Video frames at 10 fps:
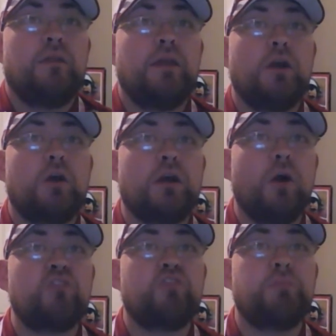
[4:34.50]
They are
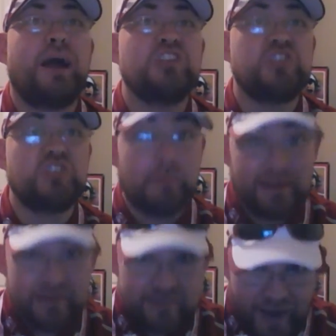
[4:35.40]
coached by
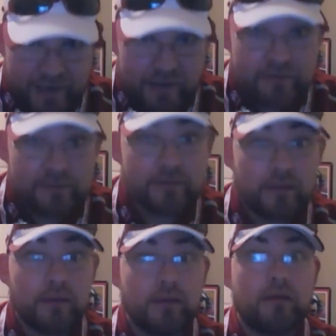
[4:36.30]
Jimmy
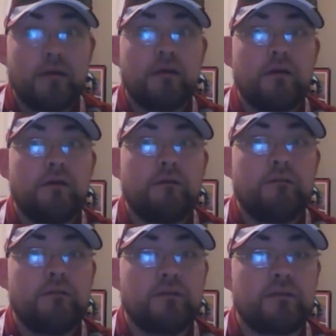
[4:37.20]
Dykes.
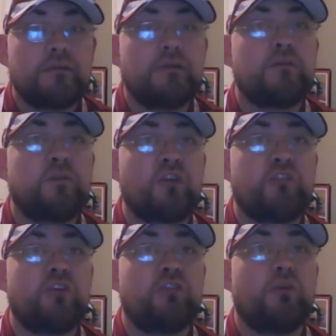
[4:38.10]
This is his
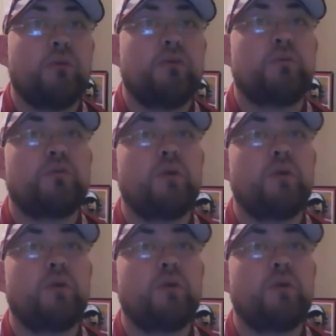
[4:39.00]
first year, so he's from